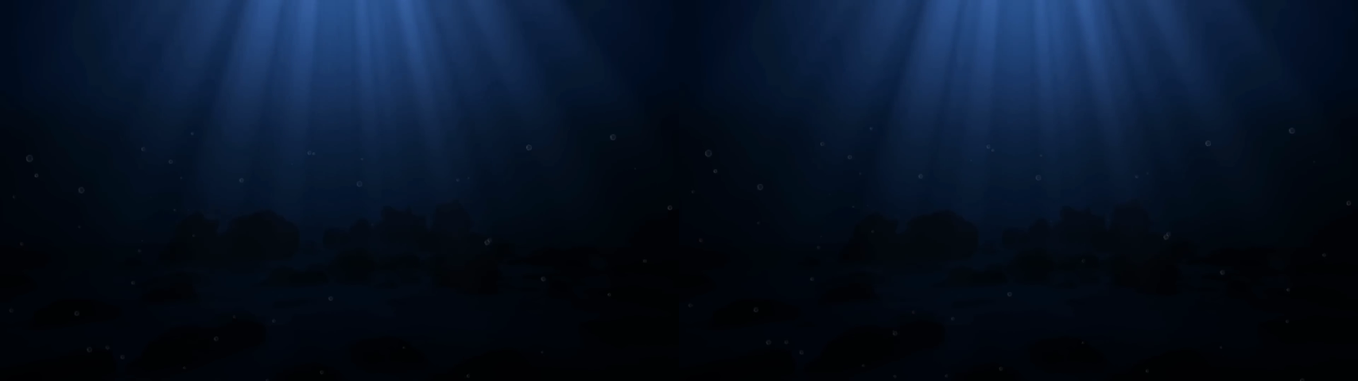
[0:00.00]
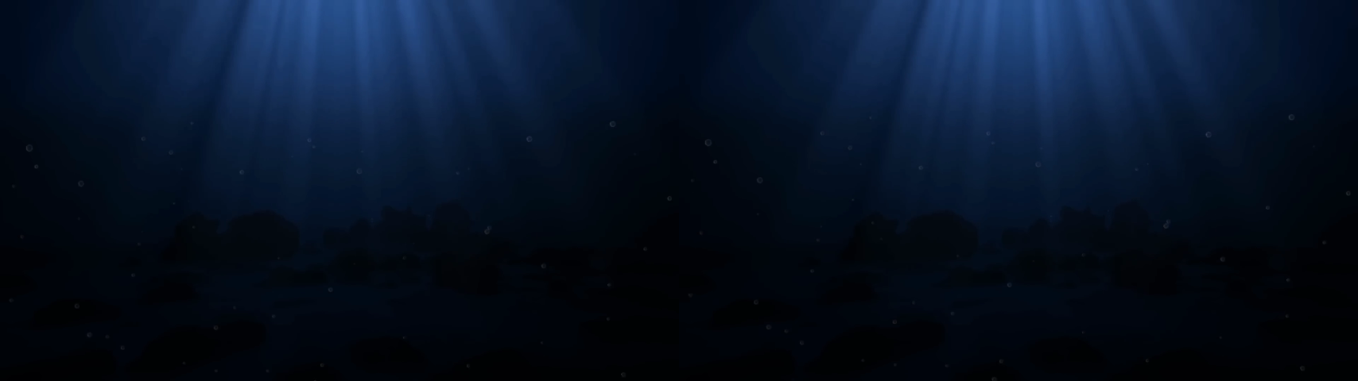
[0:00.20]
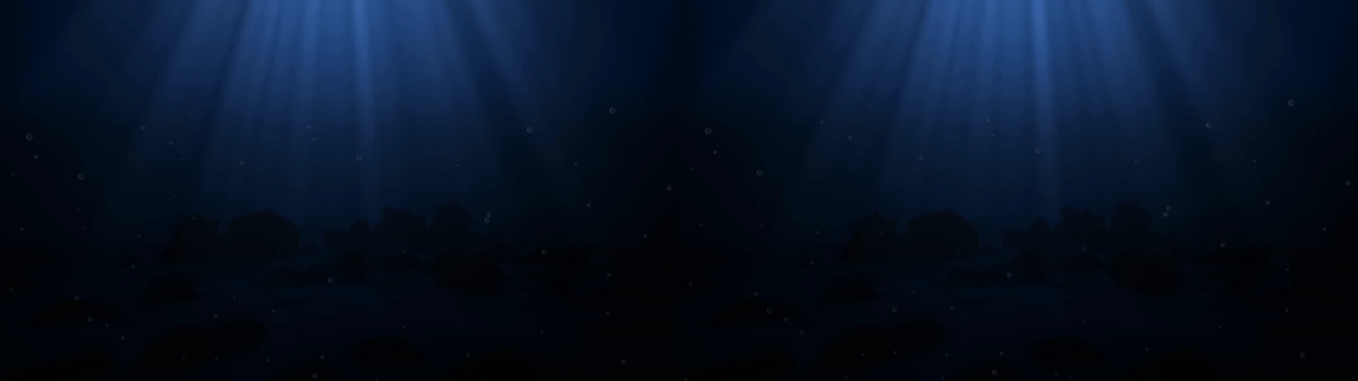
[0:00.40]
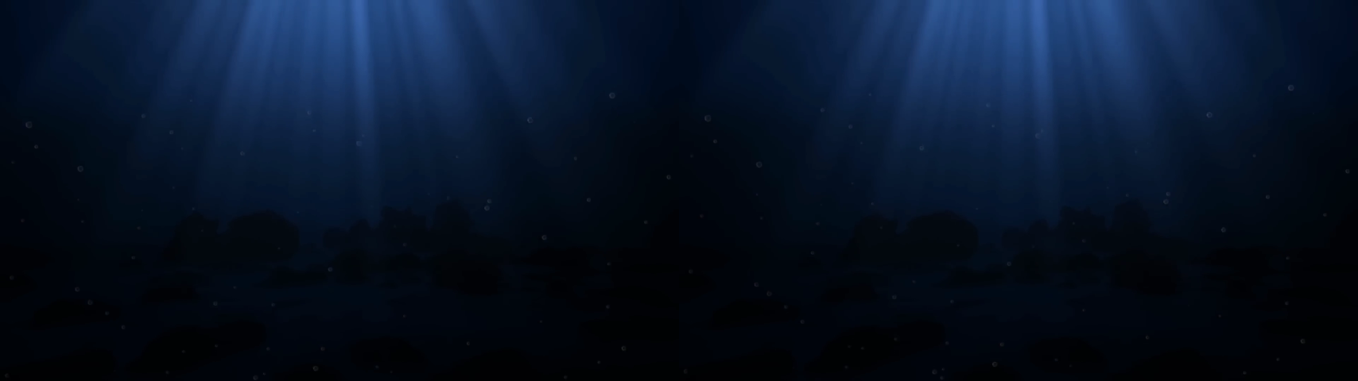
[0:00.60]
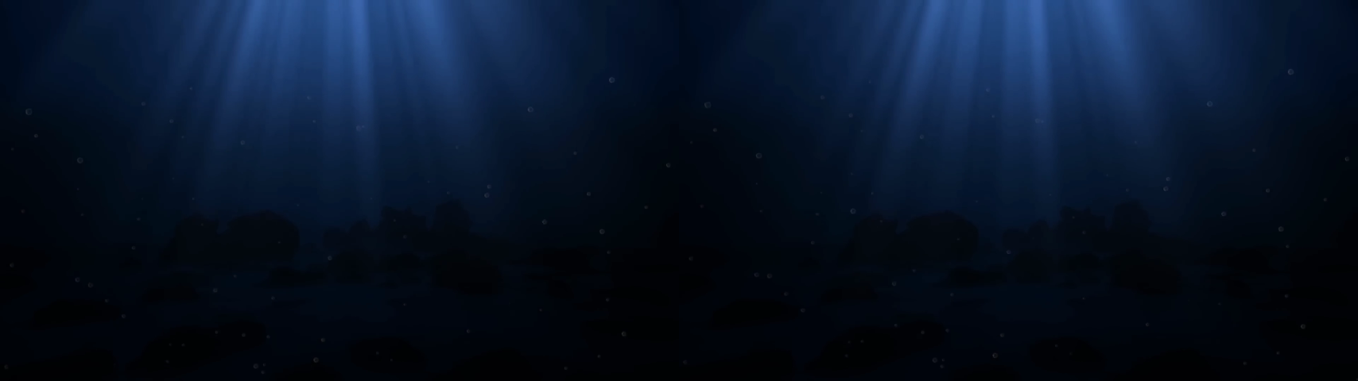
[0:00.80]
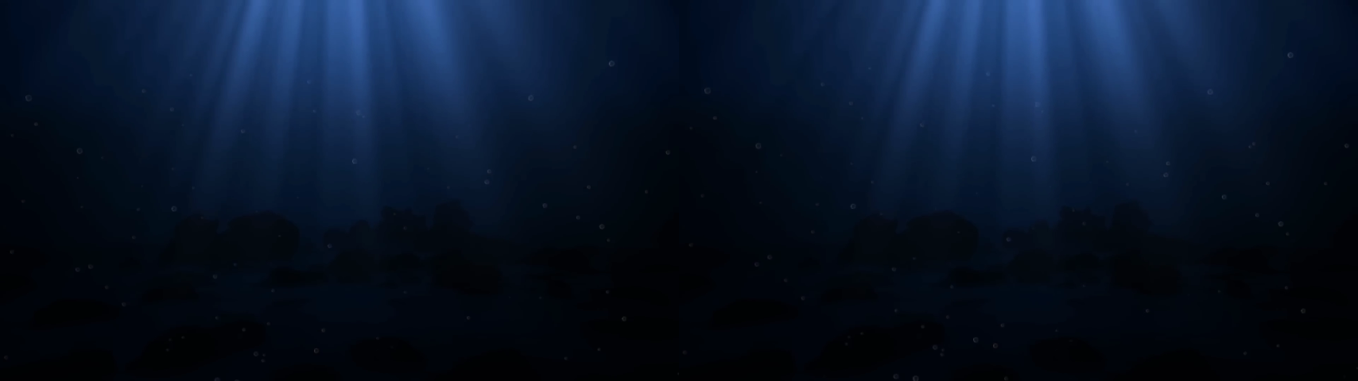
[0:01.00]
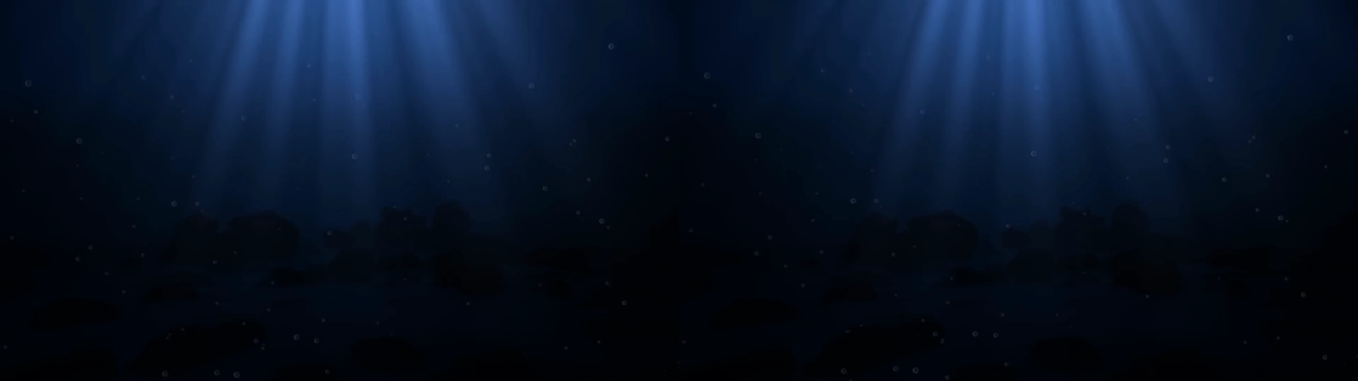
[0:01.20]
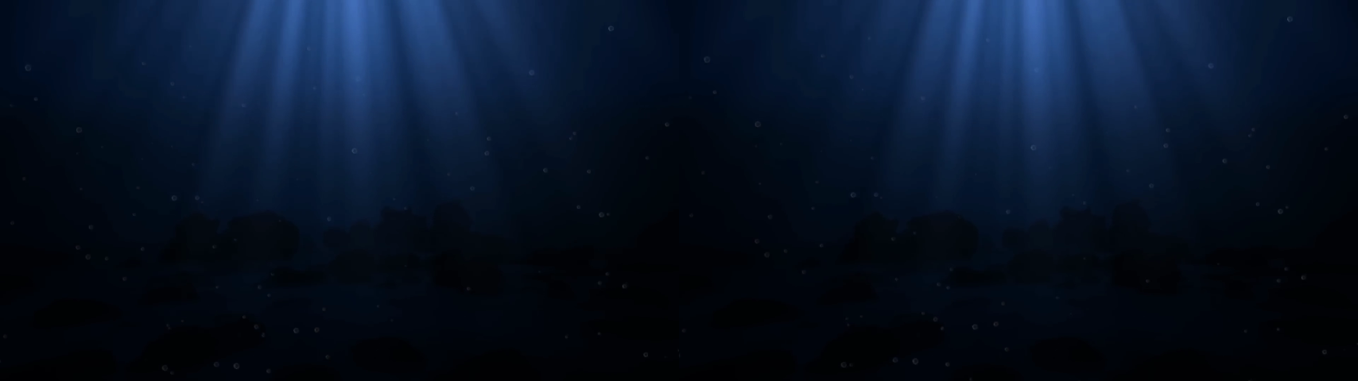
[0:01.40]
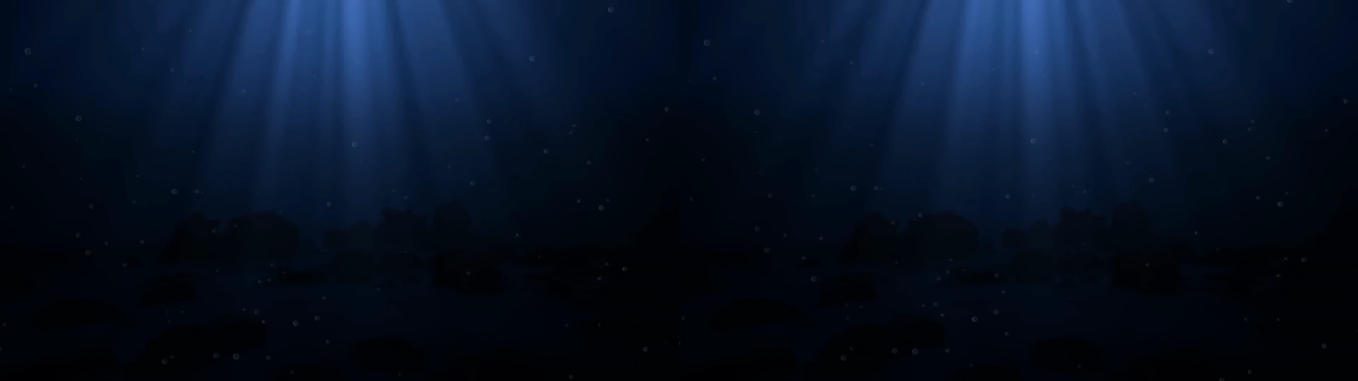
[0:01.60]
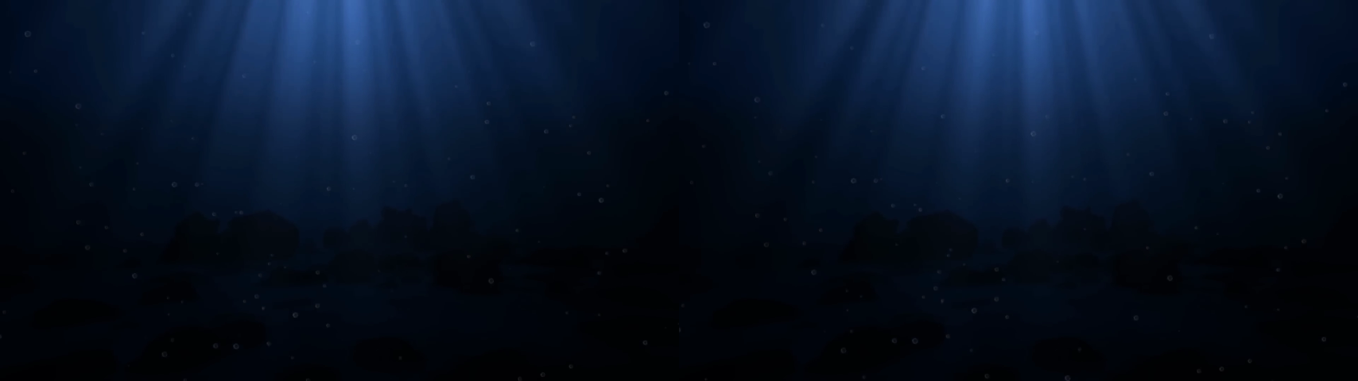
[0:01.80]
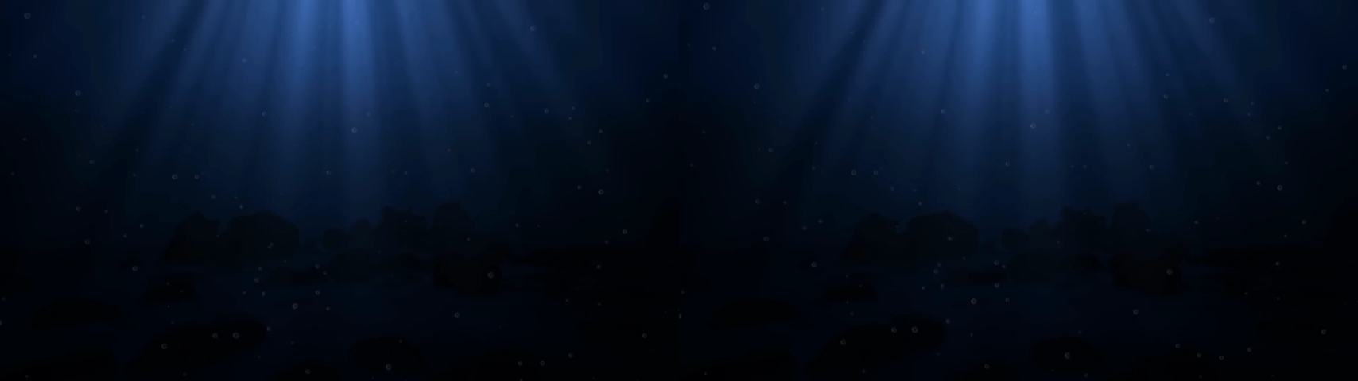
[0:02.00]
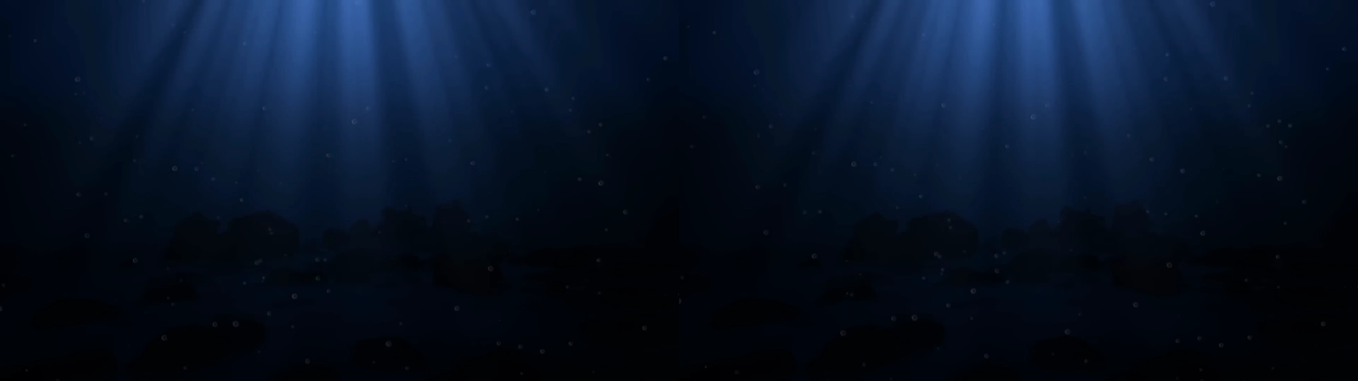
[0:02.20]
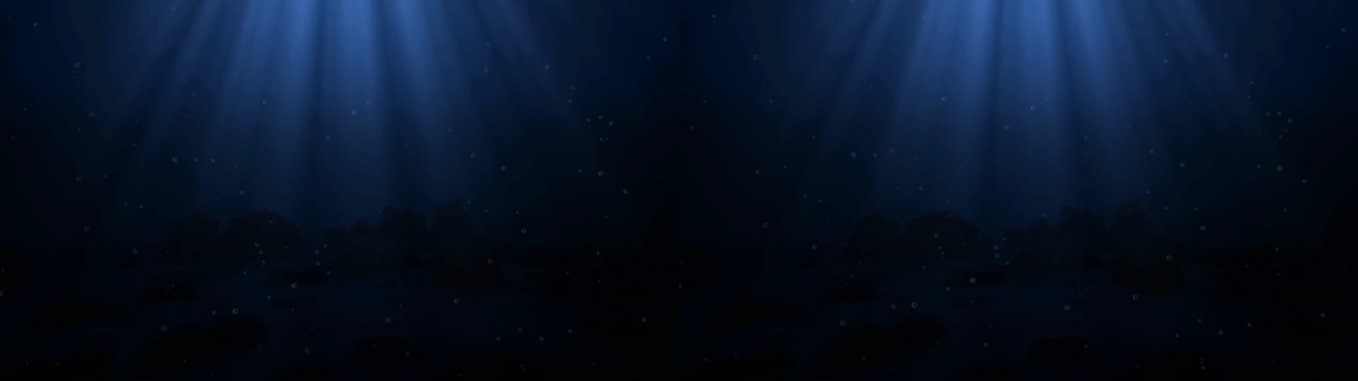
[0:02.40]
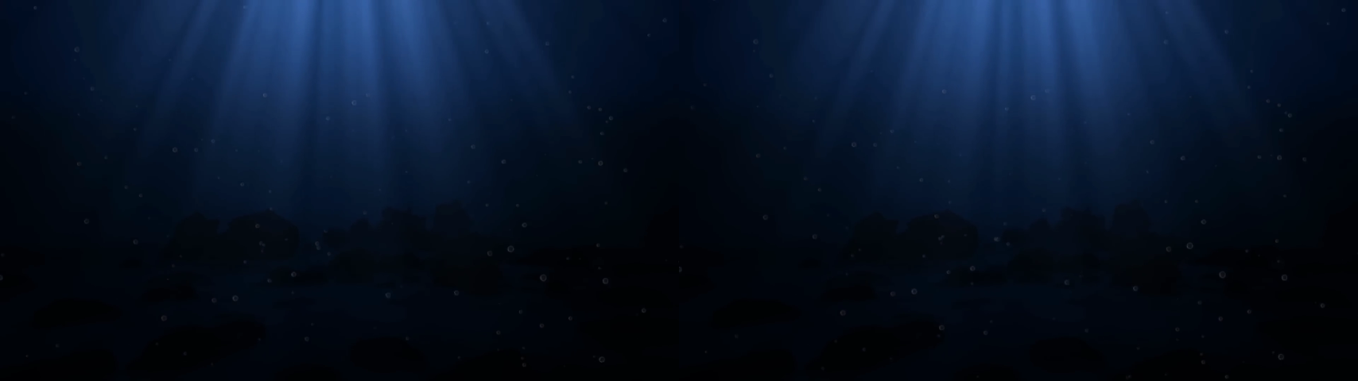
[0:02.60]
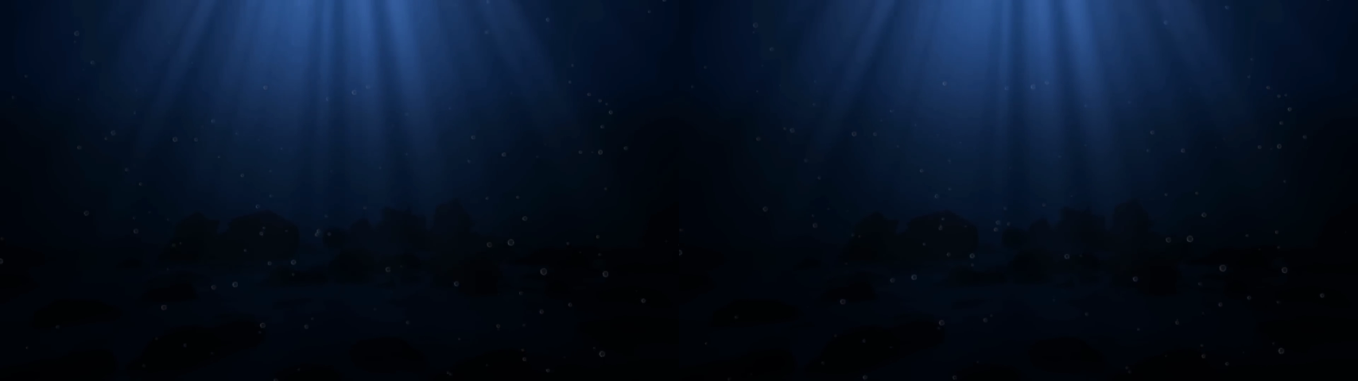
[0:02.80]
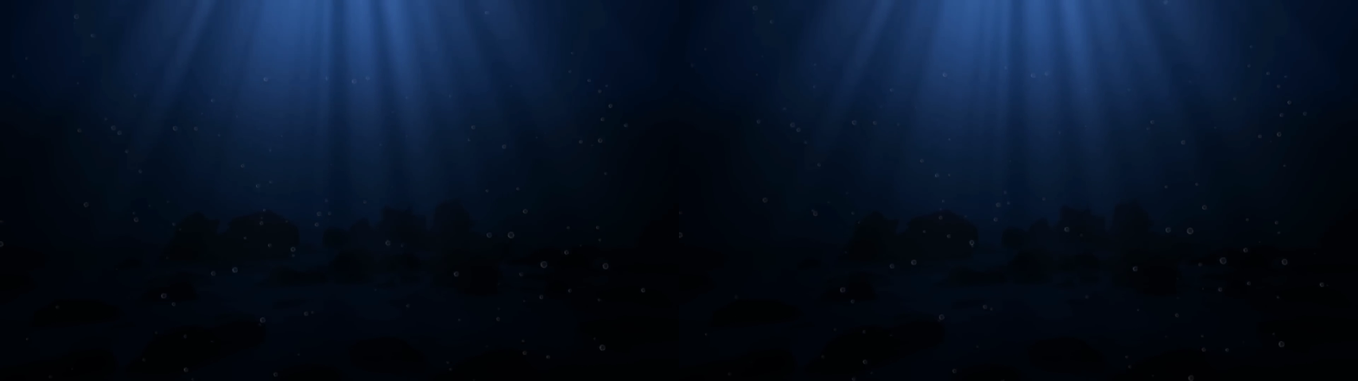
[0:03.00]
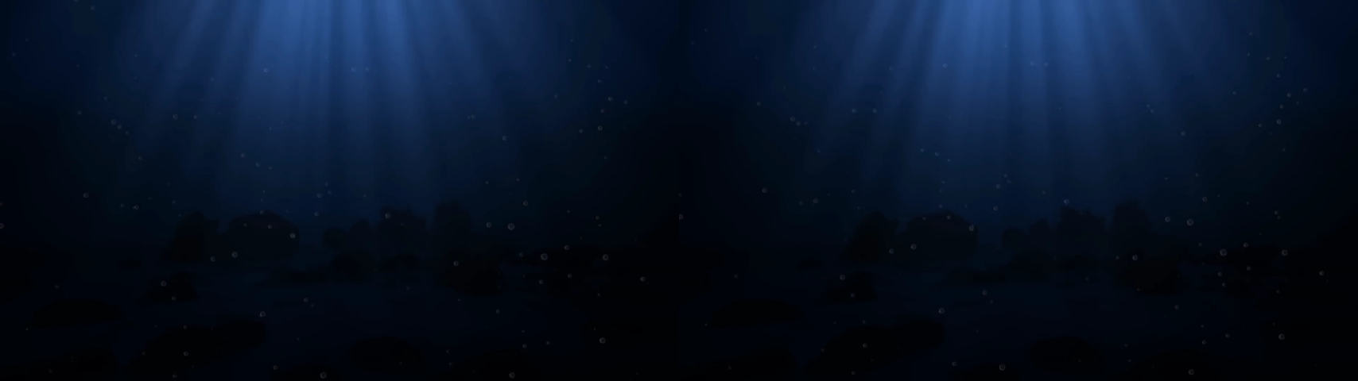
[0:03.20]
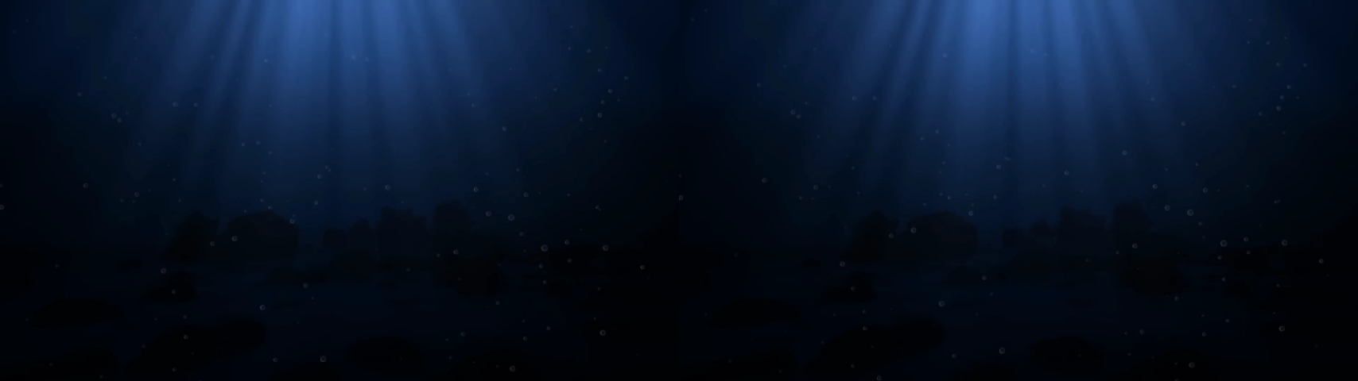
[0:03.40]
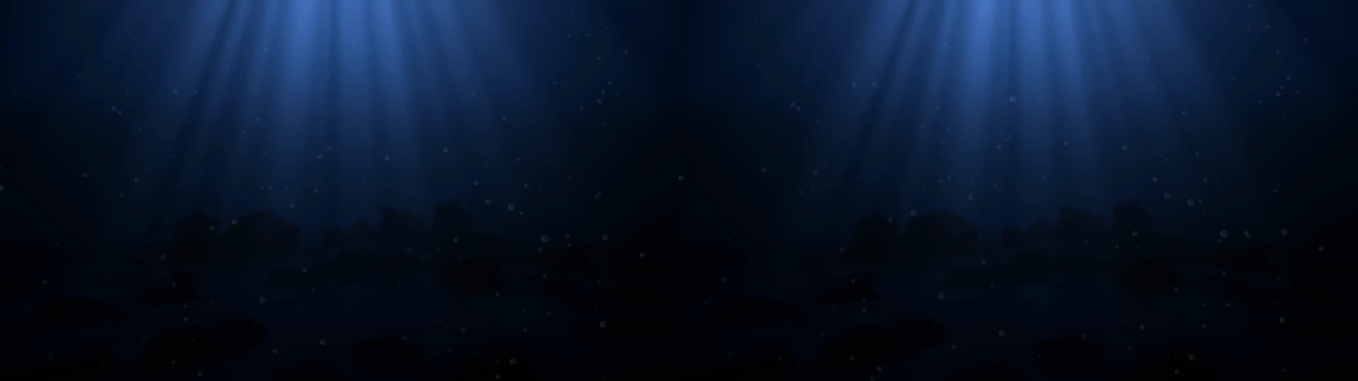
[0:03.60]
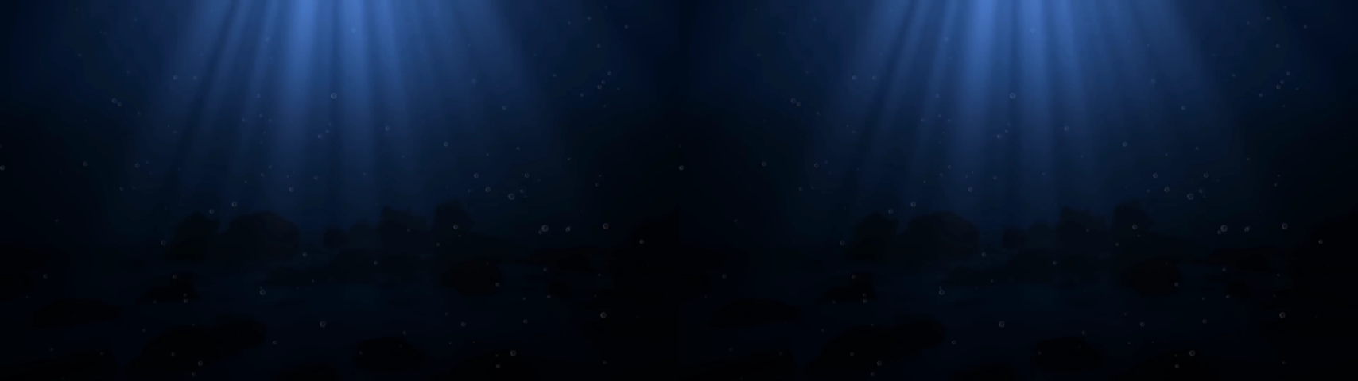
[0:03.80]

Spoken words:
[unreadable: no face in view]